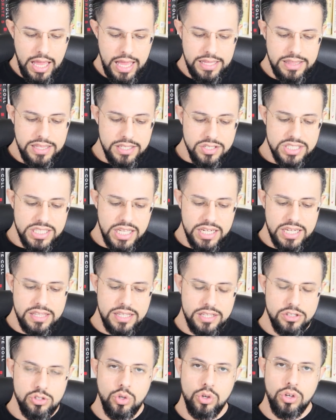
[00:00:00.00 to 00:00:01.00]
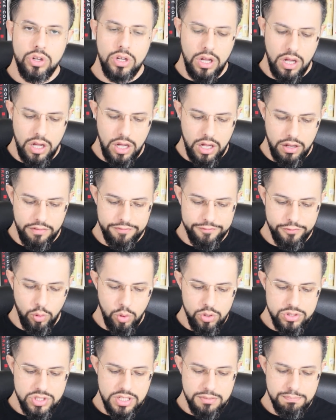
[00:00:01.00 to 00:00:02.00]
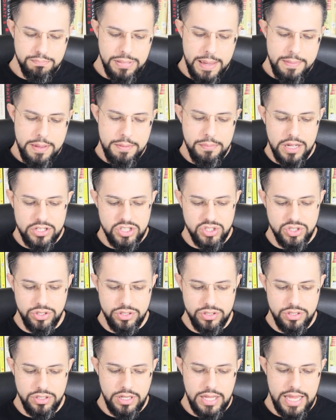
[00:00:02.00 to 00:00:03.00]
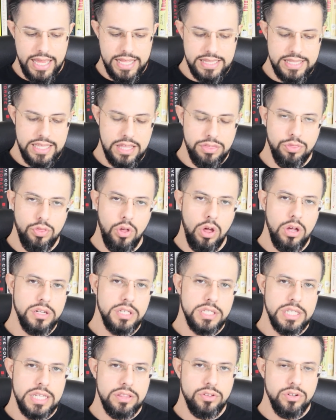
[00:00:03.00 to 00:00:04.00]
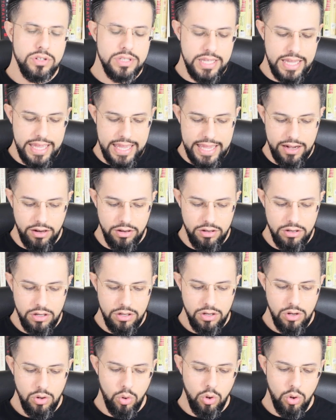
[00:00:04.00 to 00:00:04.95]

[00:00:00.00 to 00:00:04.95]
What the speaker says: In this study, they took frozen baby mustard and they thawed it either in the air